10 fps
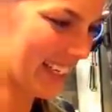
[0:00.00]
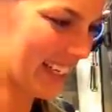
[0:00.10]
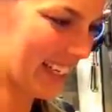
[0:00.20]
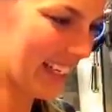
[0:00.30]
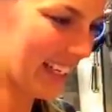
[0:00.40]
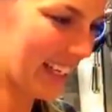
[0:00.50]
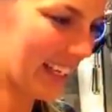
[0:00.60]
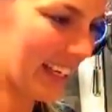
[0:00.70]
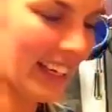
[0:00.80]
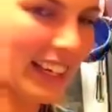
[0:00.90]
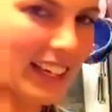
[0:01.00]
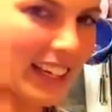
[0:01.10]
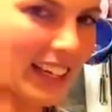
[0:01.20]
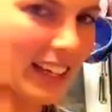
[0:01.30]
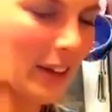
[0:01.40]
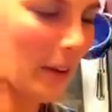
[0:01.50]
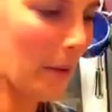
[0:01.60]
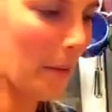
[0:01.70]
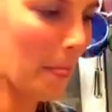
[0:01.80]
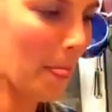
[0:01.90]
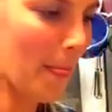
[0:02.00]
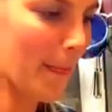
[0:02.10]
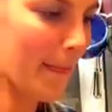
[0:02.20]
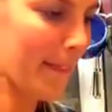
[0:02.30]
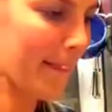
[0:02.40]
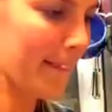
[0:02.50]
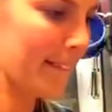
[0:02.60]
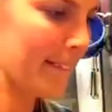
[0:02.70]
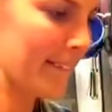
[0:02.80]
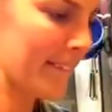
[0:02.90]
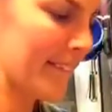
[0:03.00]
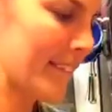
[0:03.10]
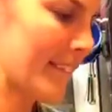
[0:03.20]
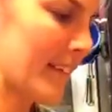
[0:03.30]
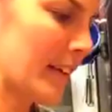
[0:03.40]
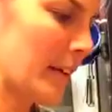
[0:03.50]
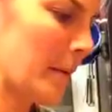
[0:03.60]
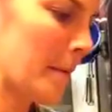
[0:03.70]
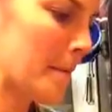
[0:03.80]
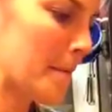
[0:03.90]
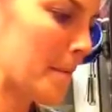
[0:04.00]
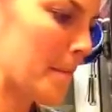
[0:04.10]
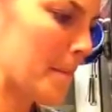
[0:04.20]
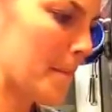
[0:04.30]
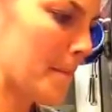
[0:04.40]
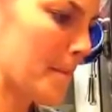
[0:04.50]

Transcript: Nothing is said.